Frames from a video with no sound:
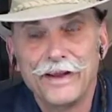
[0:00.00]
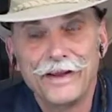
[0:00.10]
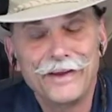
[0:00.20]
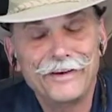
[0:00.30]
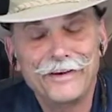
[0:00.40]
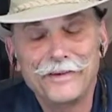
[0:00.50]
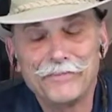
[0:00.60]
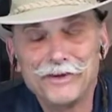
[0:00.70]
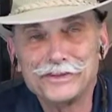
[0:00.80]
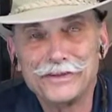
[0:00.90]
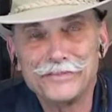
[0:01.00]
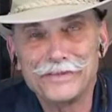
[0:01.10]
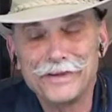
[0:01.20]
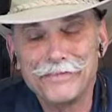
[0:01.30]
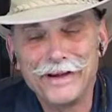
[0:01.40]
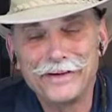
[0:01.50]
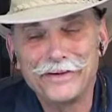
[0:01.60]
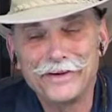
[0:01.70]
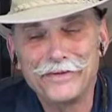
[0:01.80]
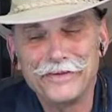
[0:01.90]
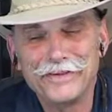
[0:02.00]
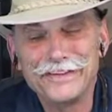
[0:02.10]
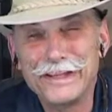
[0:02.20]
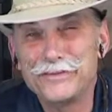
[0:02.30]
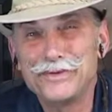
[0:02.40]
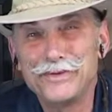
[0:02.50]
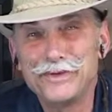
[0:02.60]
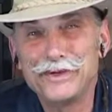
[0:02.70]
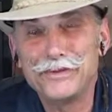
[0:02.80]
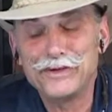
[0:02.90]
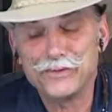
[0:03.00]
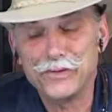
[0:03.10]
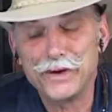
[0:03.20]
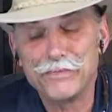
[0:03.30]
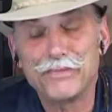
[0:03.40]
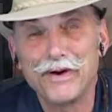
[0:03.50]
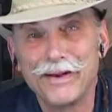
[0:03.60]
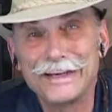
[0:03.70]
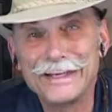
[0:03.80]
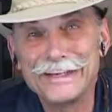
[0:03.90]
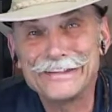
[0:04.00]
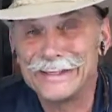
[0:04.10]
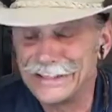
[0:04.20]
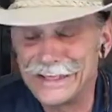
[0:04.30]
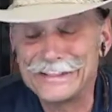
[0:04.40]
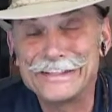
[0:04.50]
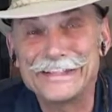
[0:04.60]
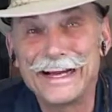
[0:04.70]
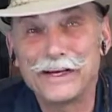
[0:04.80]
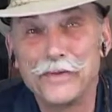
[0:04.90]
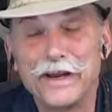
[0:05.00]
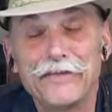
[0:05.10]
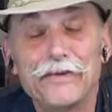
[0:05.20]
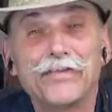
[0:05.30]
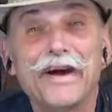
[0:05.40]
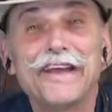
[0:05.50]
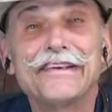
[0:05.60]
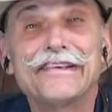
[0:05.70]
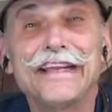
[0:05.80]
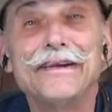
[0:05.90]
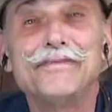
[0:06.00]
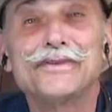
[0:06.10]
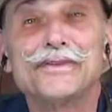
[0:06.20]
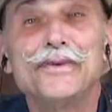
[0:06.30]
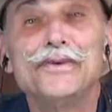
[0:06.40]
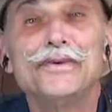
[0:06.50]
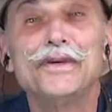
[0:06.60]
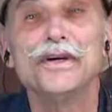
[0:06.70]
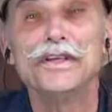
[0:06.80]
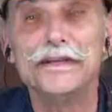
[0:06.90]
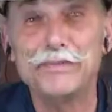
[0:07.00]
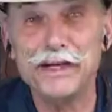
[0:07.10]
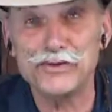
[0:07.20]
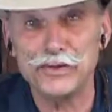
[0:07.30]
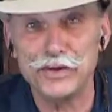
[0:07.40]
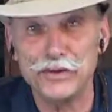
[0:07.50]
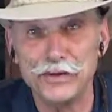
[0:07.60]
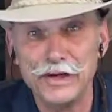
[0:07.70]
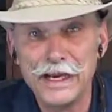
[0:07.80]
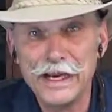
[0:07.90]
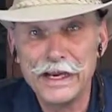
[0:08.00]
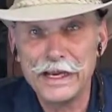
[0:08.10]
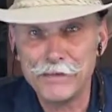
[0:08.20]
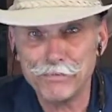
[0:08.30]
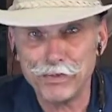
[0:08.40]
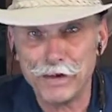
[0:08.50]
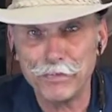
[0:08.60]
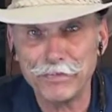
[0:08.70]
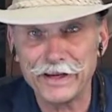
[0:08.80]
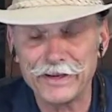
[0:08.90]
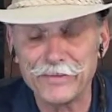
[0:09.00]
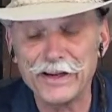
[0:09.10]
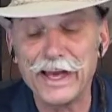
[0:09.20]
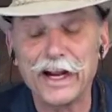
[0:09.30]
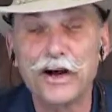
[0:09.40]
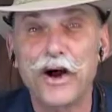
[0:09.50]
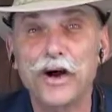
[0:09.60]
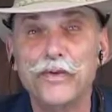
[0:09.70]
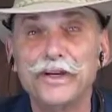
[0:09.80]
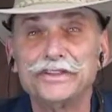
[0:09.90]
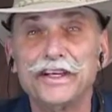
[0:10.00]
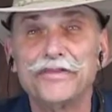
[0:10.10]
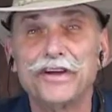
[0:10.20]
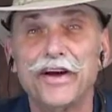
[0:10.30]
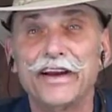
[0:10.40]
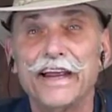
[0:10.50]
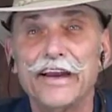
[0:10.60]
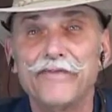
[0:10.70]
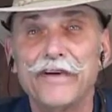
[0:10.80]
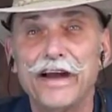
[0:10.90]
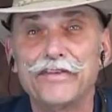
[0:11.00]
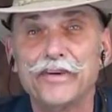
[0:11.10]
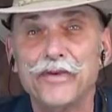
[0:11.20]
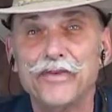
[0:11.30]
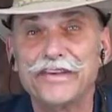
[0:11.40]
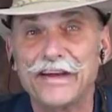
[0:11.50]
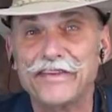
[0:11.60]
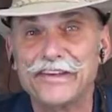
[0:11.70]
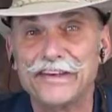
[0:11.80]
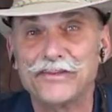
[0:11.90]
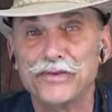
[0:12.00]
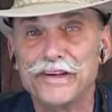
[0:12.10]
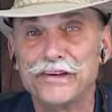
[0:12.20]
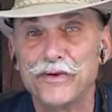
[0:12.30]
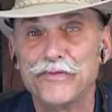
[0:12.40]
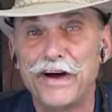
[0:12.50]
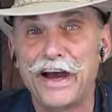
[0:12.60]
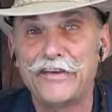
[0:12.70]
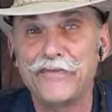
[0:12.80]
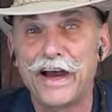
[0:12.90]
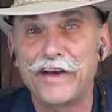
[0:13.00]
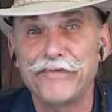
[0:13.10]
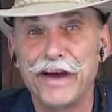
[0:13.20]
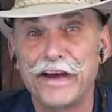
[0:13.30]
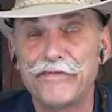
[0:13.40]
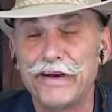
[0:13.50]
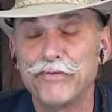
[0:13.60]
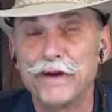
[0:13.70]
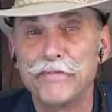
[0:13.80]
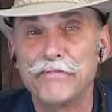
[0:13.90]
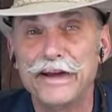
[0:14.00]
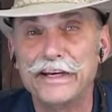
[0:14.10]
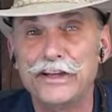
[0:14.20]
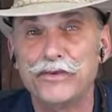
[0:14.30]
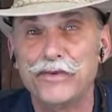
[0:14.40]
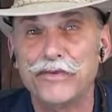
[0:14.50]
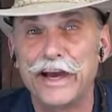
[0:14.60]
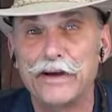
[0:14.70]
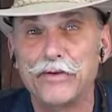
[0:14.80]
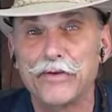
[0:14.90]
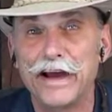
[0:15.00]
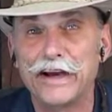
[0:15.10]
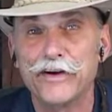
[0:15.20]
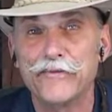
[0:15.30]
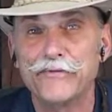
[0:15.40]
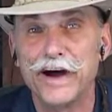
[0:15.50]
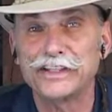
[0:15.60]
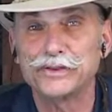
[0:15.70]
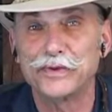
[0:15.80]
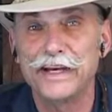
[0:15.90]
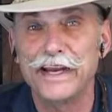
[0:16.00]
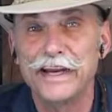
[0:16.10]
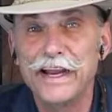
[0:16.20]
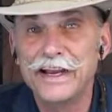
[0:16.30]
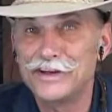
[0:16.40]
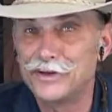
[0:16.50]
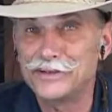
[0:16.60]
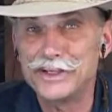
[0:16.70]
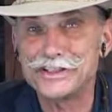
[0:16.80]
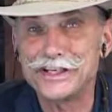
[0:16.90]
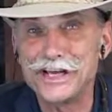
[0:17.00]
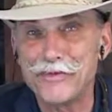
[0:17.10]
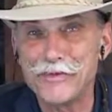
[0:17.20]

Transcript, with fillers: And uh, most of them come back and go, you know, if it seems too good to be true, it probably is. And that's exactly right. If the price seems too good to be true, it probably is. If you got a car question, give us a call at 850 763 0555 every Monday through Friday. We're right here on Fox 28. Don't touch that dial.